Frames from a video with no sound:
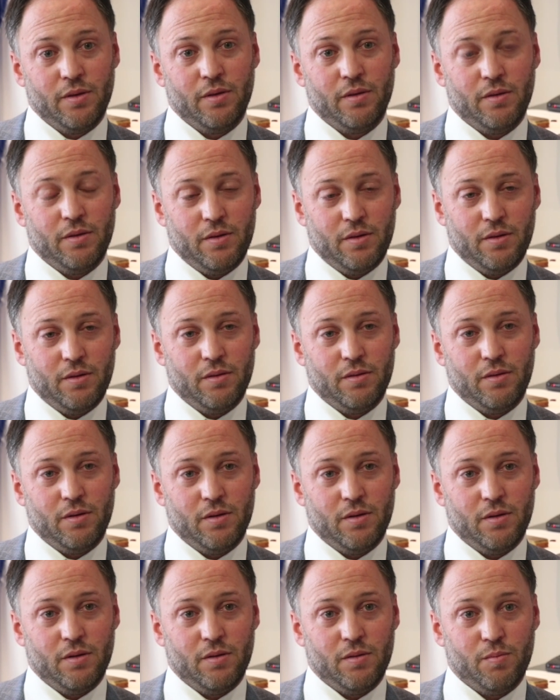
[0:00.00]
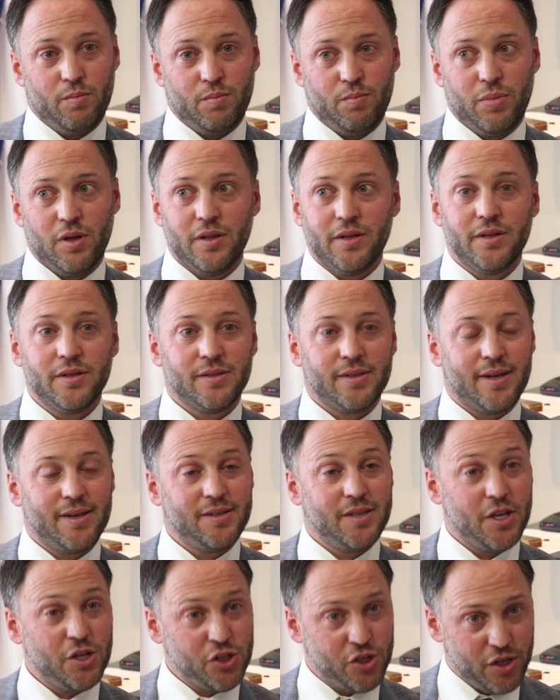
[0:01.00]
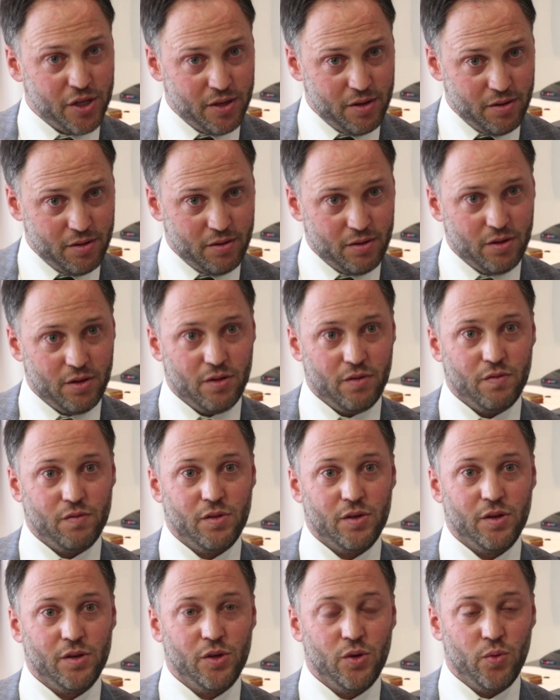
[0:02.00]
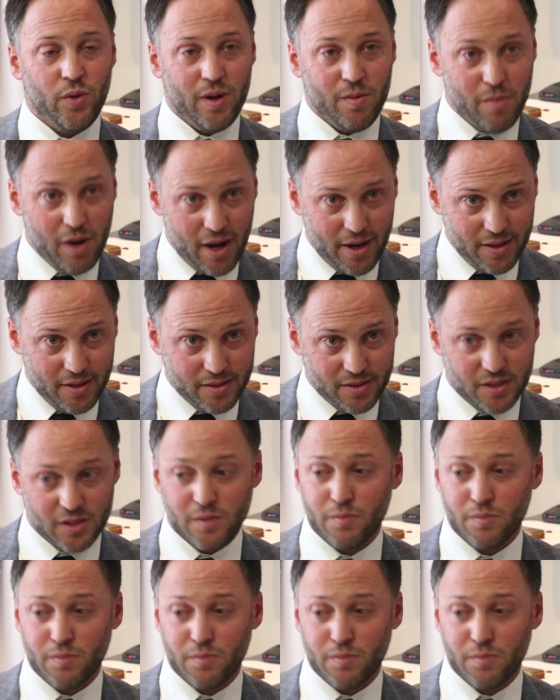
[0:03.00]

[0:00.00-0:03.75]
the politicization of the UN bodies,